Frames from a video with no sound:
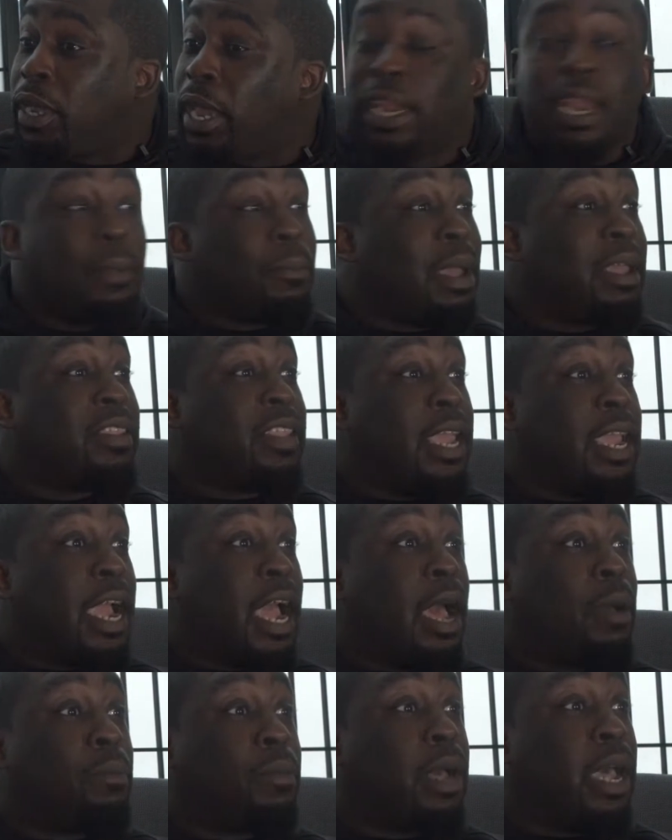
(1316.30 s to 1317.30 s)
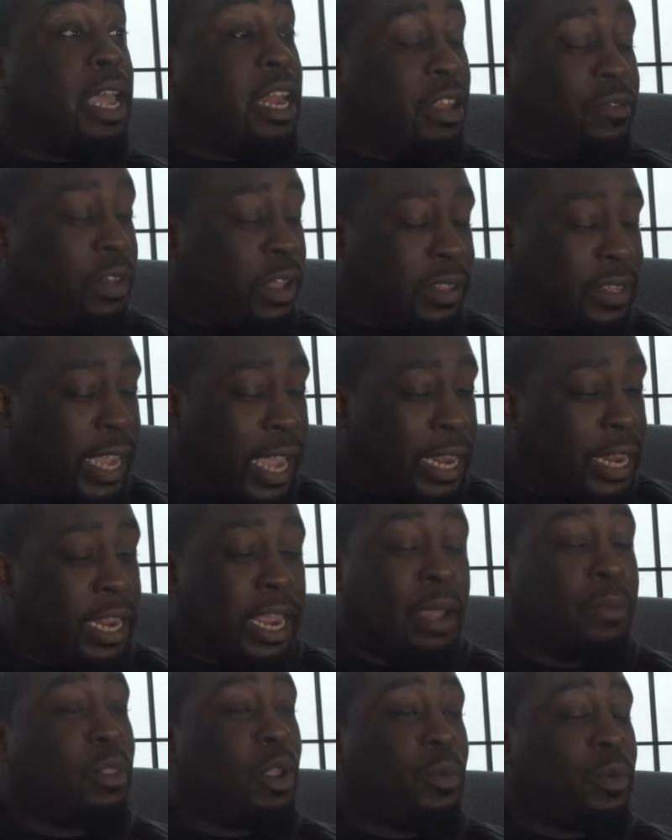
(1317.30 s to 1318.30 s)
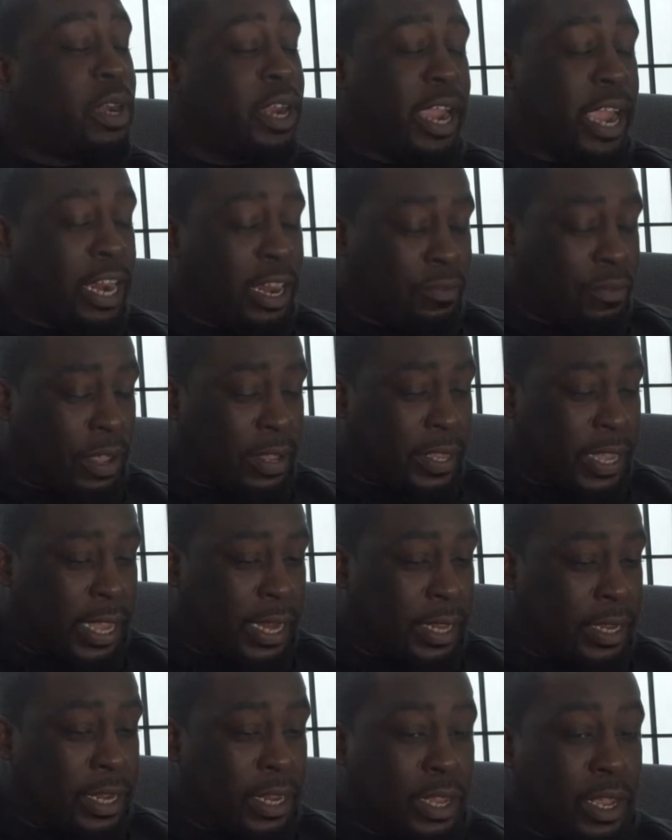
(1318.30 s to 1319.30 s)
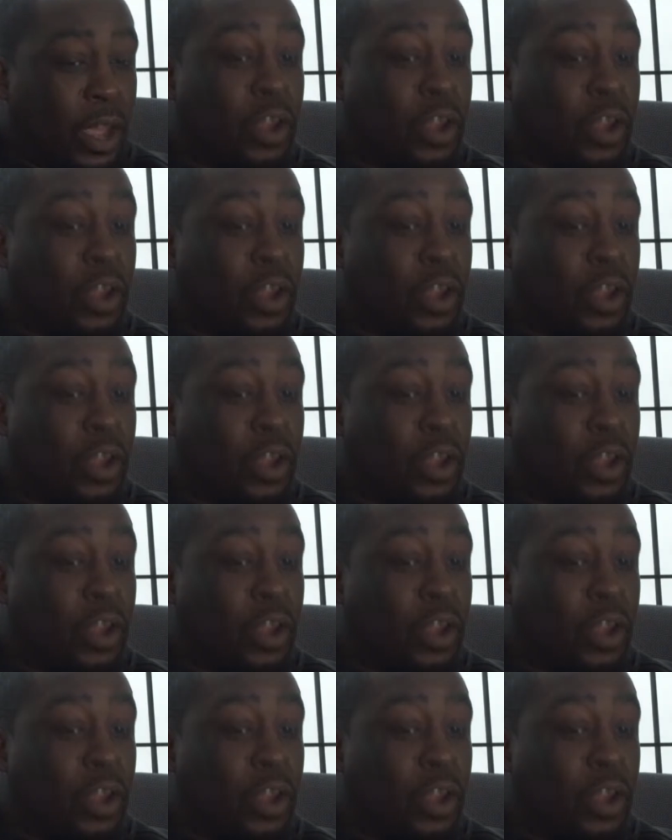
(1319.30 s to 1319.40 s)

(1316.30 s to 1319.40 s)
And I'm not saying I'm NFL talent. I'm nowhere near NFL talent.